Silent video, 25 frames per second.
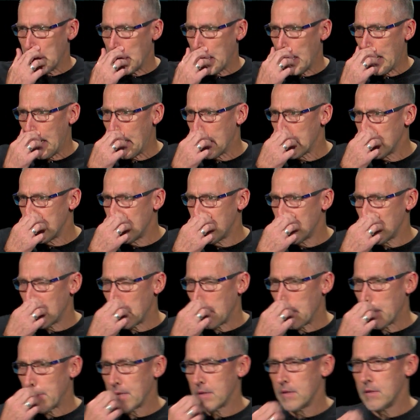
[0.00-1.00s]
And
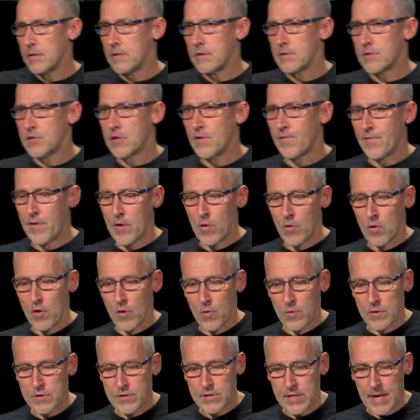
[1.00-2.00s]
she felt
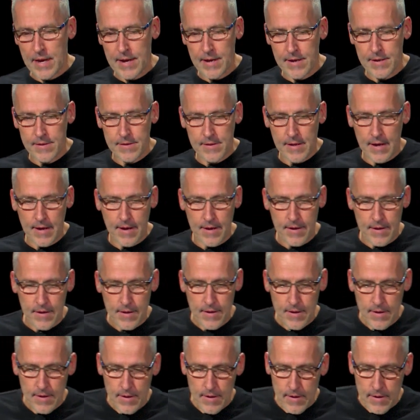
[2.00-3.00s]
God was saying that
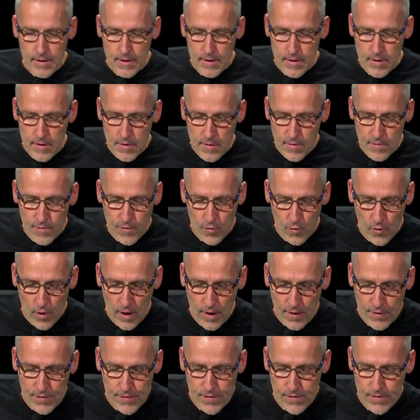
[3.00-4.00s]
for
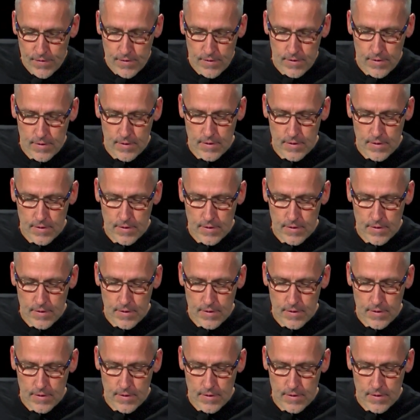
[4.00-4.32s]
us,